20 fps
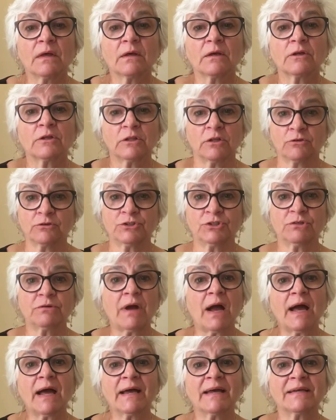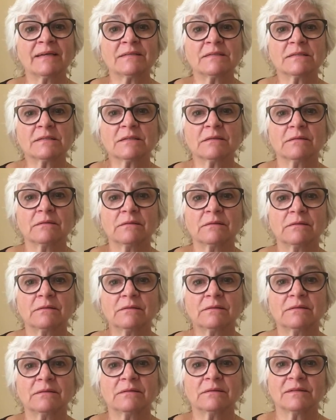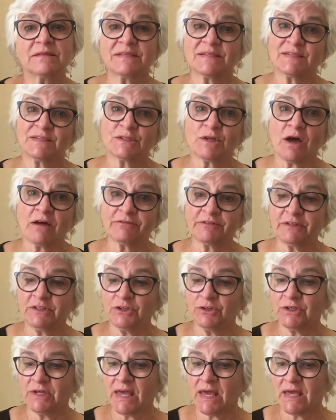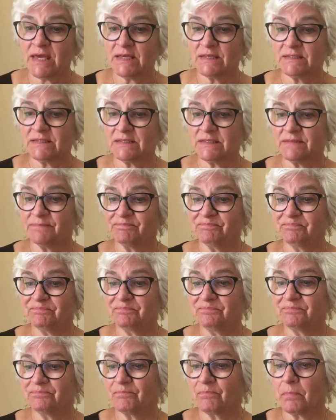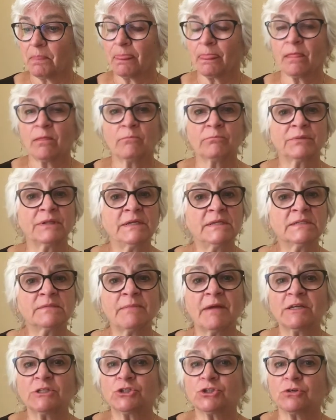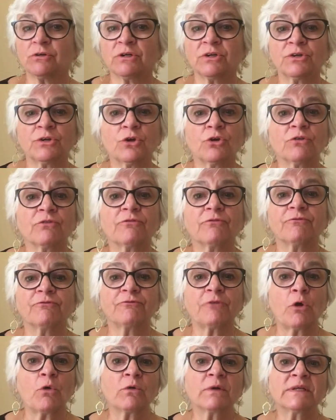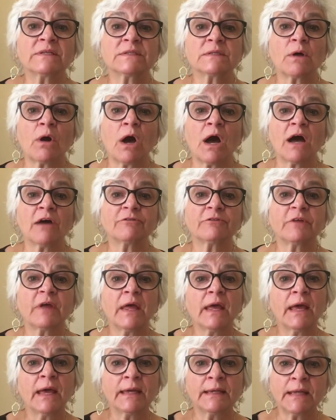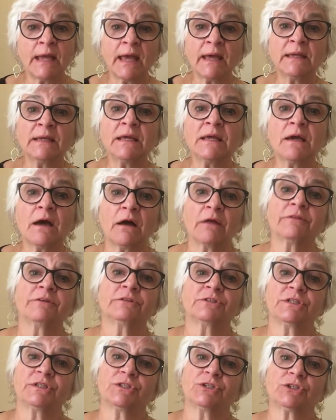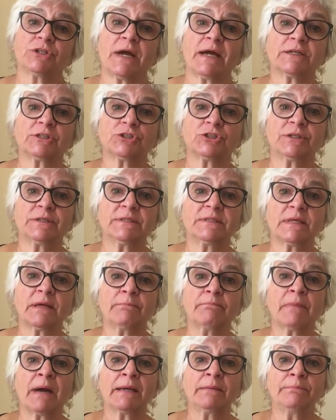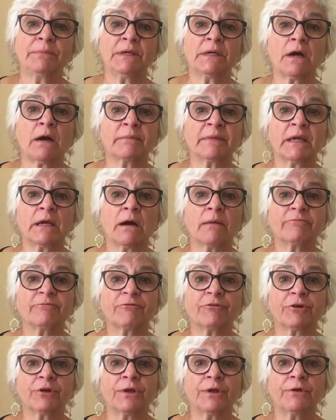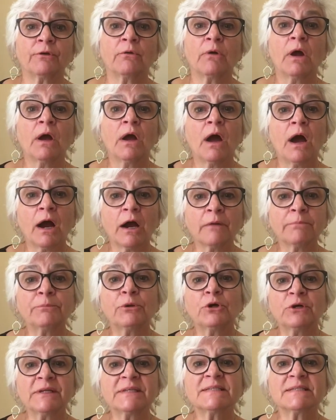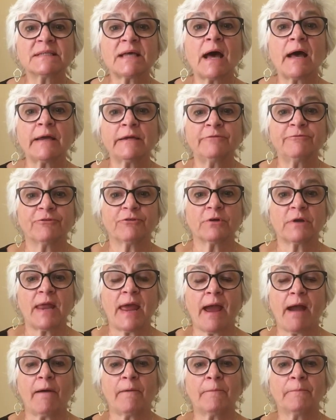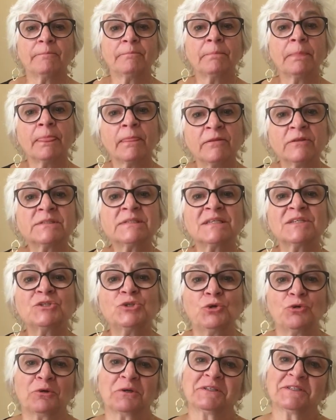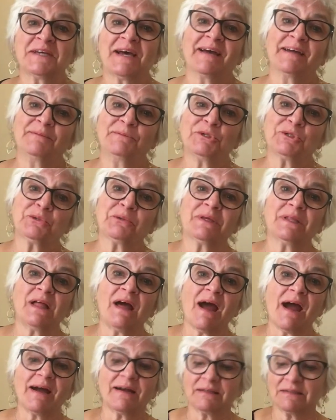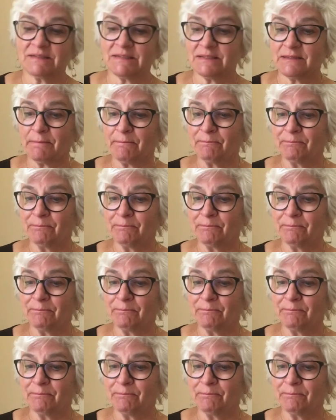Close your eyes, soften your gaze. Please make sure your phone is off and any other distractions that might be coming up for you are put aside for now. This is your time to relax.